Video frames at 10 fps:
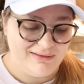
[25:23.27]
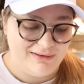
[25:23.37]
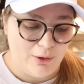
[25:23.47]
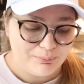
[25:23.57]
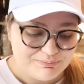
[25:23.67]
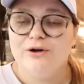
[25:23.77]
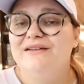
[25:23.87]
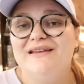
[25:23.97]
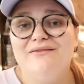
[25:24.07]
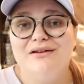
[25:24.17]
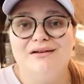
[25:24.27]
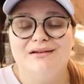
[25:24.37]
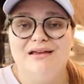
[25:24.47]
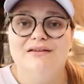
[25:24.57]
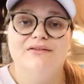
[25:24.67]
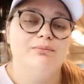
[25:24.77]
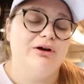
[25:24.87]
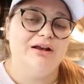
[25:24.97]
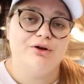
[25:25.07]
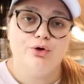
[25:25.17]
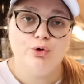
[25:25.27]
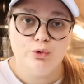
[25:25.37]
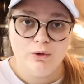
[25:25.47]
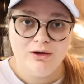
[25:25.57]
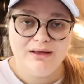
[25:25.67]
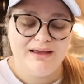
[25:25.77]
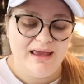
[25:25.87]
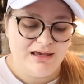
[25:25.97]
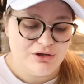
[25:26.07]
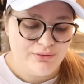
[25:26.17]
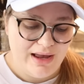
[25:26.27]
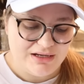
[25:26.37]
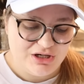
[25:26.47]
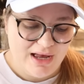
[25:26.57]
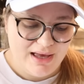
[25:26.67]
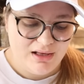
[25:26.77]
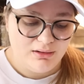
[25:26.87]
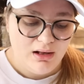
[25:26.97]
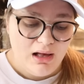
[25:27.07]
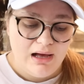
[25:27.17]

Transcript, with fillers: So 47 is the brand KUHL, K-U-H-L,